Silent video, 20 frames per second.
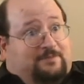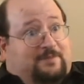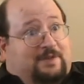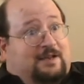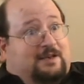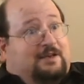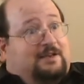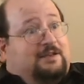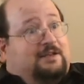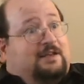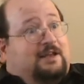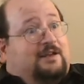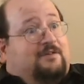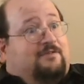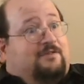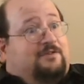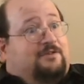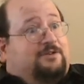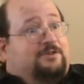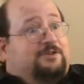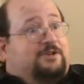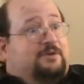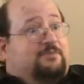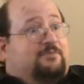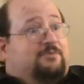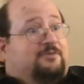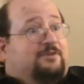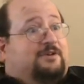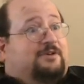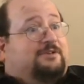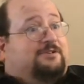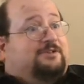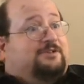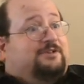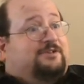and he gave her the Chipwich,